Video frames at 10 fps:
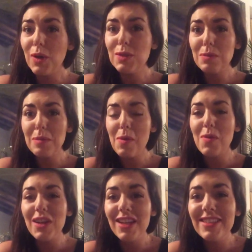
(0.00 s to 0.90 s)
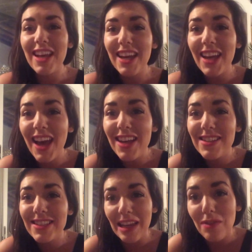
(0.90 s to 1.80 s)
most people would say
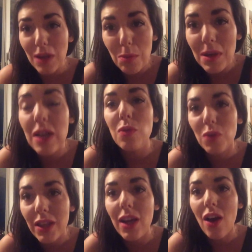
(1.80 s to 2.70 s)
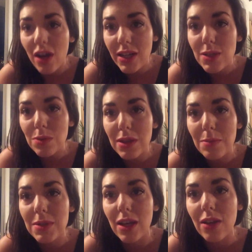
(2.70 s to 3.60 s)
yes if they're being really honest with
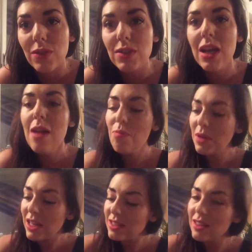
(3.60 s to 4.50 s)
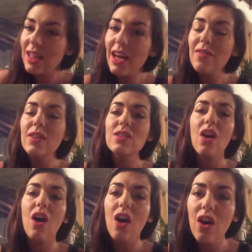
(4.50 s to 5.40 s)
themselves, because life is
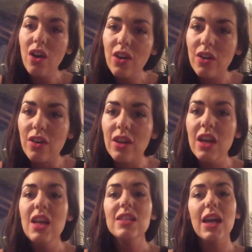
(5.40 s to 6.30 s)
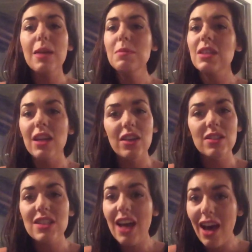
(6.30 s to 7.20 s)
hard. Times get
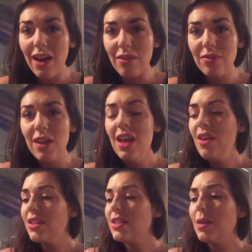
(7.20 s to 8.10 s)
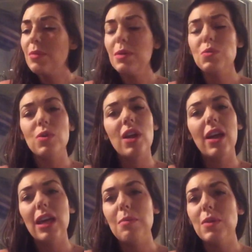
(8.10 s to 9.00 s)
tough. Sometimes we're
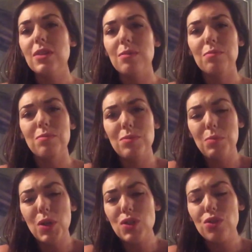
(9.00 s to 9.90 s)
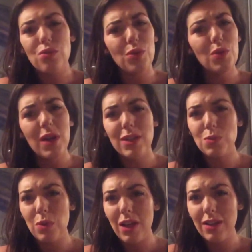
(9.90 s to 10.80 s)
not able to push through
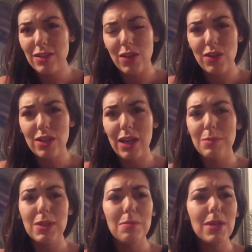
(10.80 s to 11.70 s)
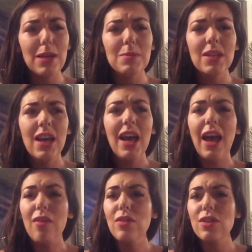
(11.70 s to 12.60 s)
as well as other times. Sometimes
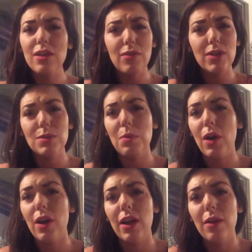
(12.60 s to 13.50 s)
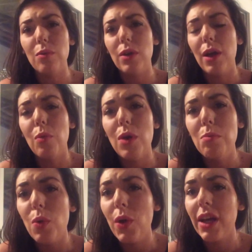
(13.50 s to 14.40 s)
everything falls apart at
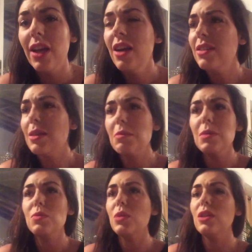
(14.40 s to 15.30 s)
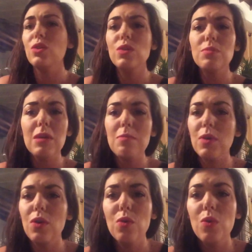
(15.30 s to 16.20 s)
one point. Sometimes we lose
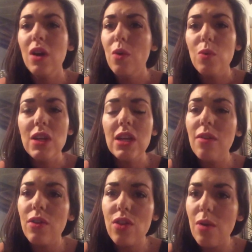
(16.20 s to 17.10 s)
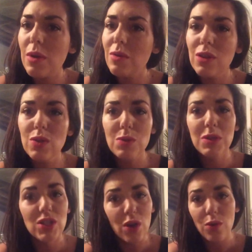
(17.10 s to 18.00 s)
people who we never thought we would lose, and
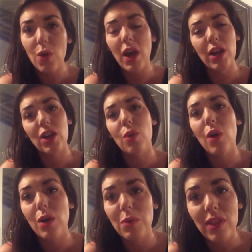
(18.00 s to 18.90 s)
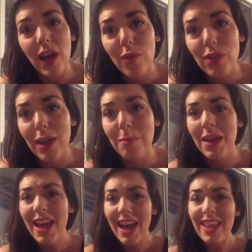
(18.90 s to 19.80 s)
we don't know how to go on without them.
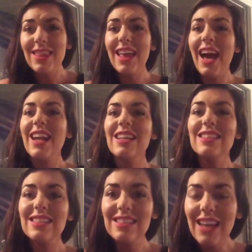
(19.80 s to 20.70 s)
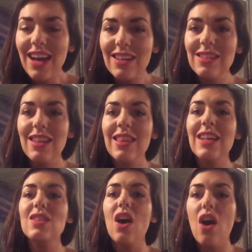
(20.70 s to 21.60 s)
And that sucks, and
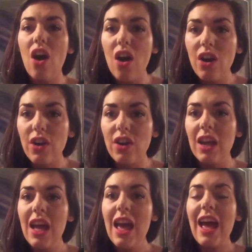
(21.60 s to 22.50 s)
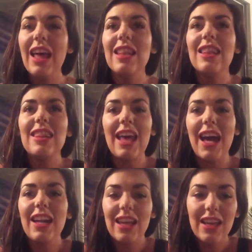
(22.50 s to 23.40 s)
that's hard. And
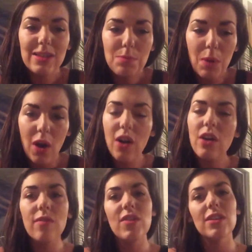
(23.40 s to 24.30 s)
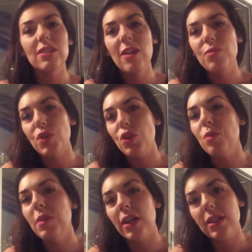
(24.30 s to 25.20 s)
that is part of this
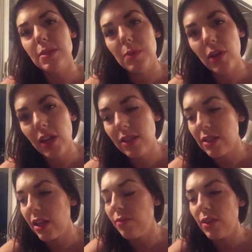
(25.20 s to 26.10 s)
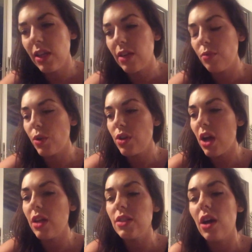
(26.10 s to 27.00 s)
human experience. And I feel like if we're
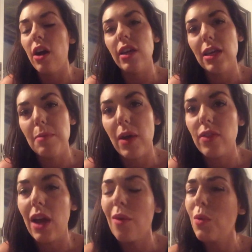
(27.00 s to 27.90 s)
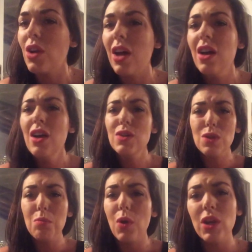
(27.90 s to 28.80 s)
not talking about that, and we're not
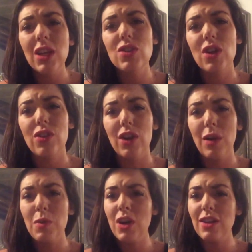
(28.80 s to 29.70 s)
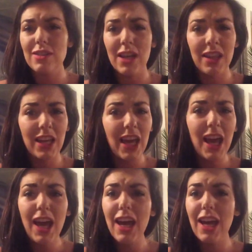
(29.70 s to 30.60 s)
supporting each other, and we're not saying like,
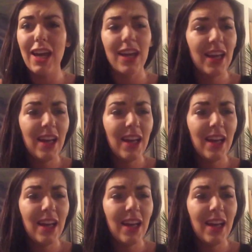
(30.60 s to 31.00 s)
hey,